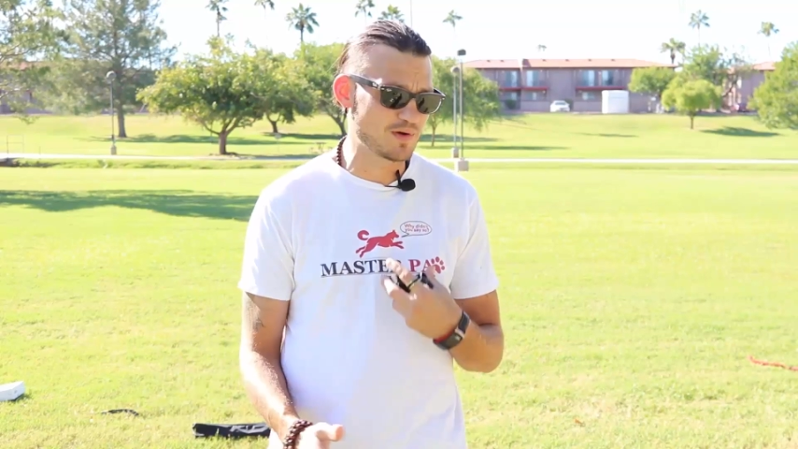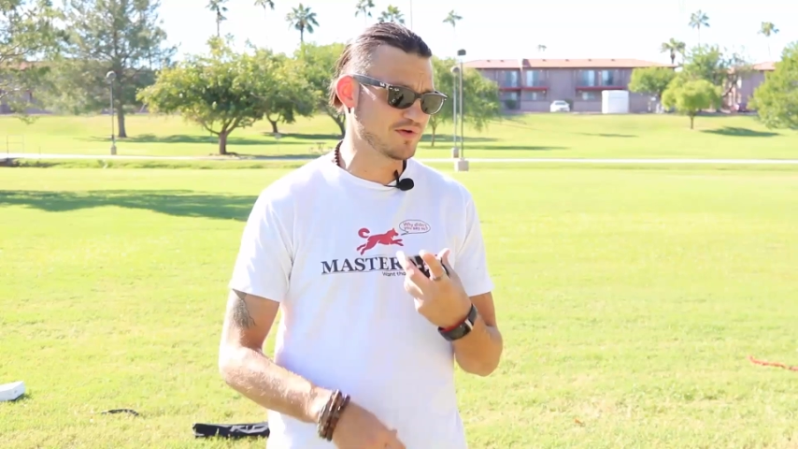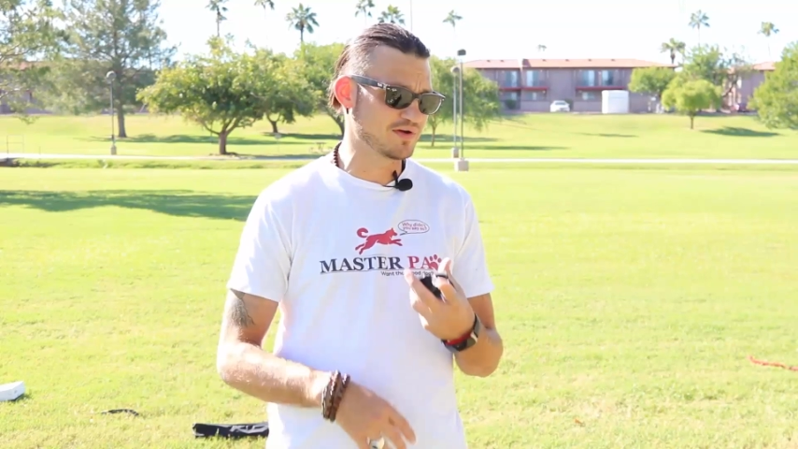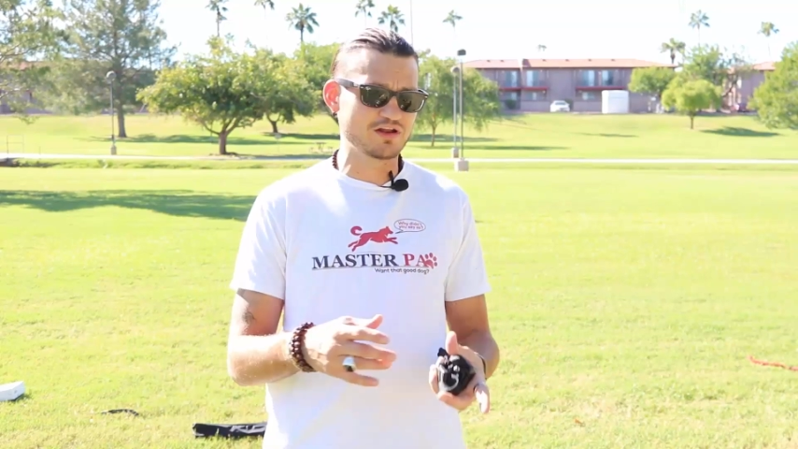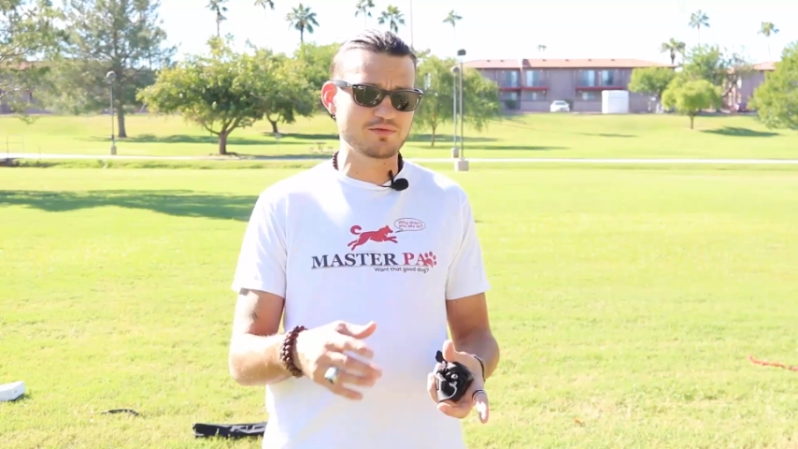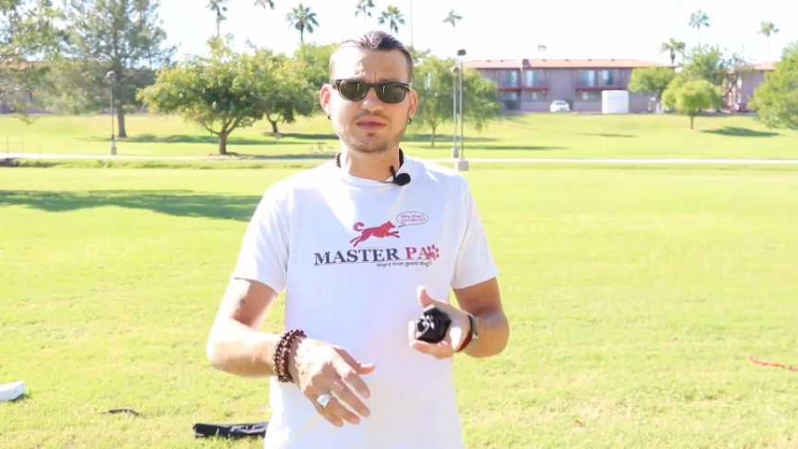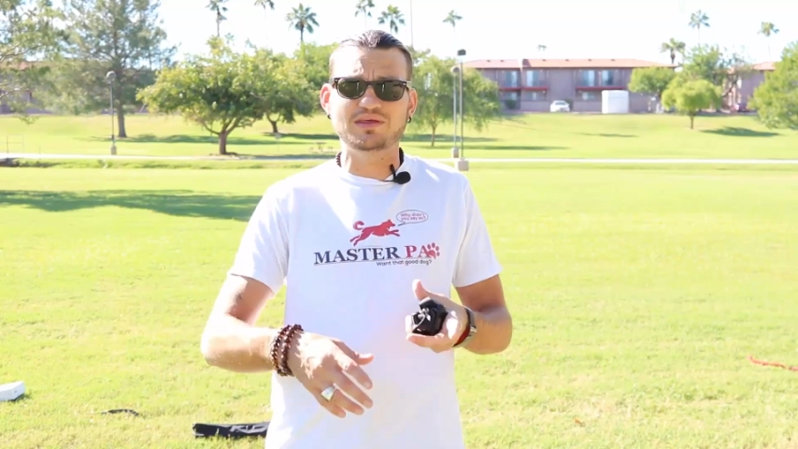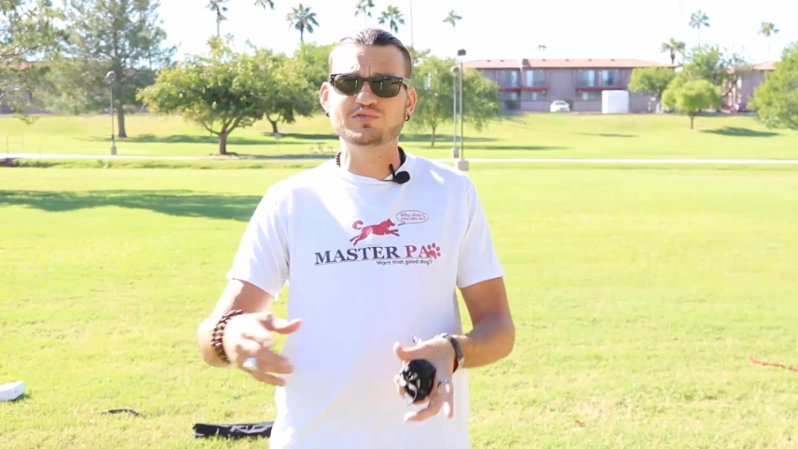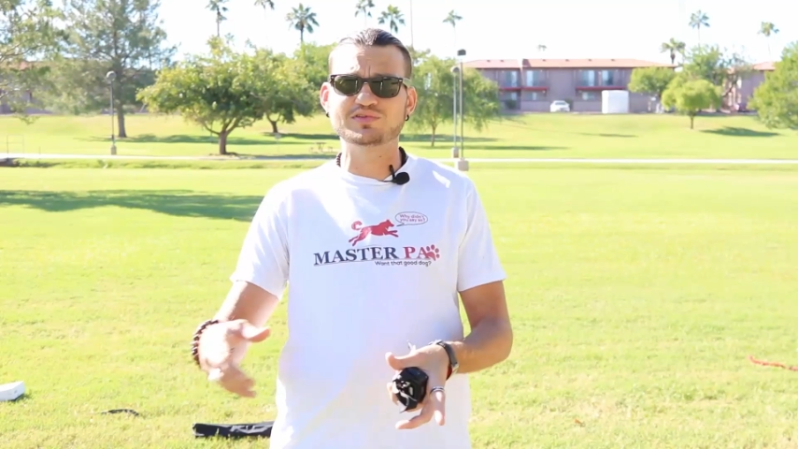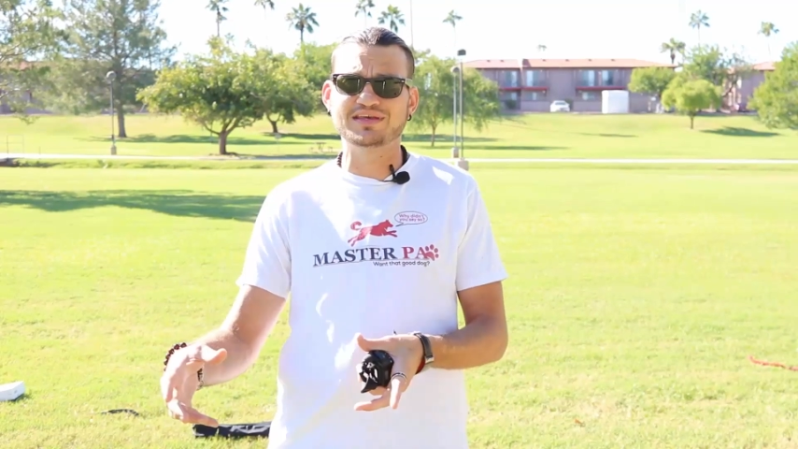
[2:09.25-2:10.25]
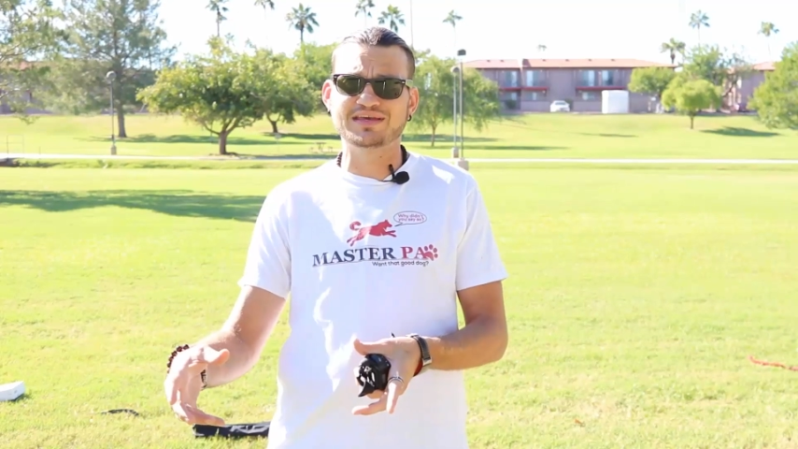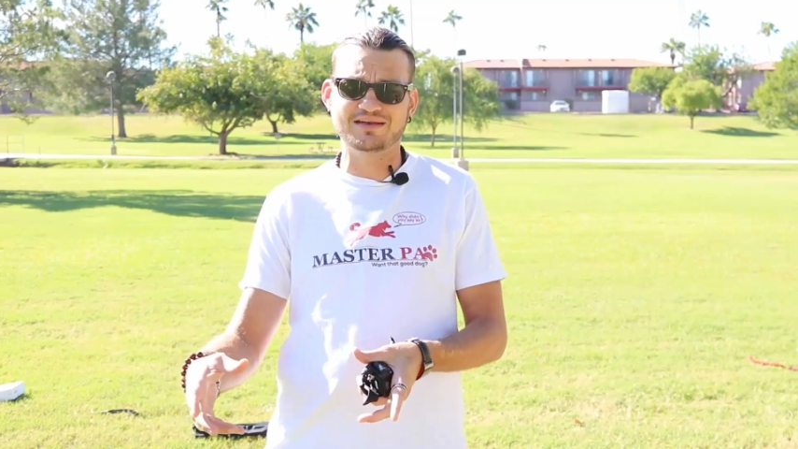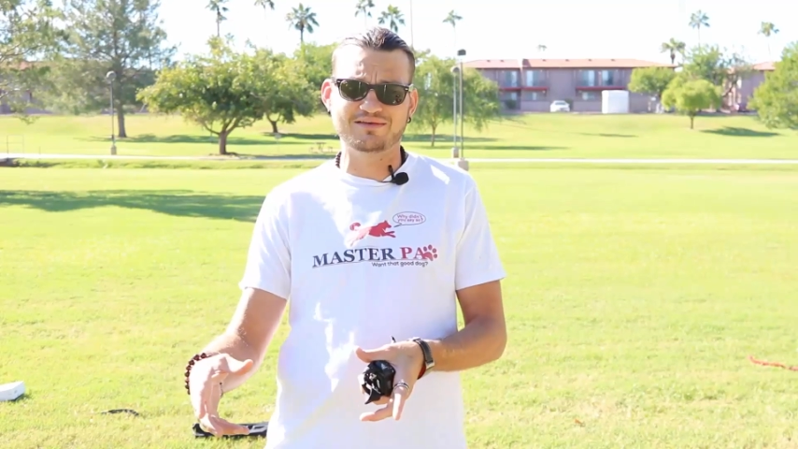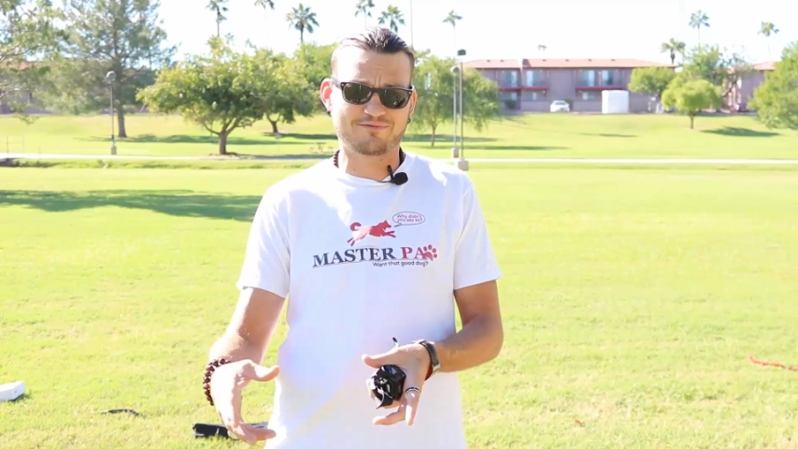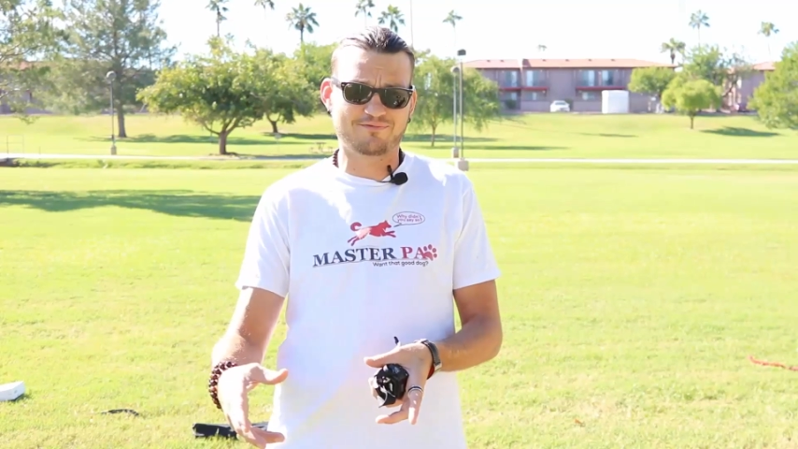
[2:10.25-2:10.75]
But if you're going to be using it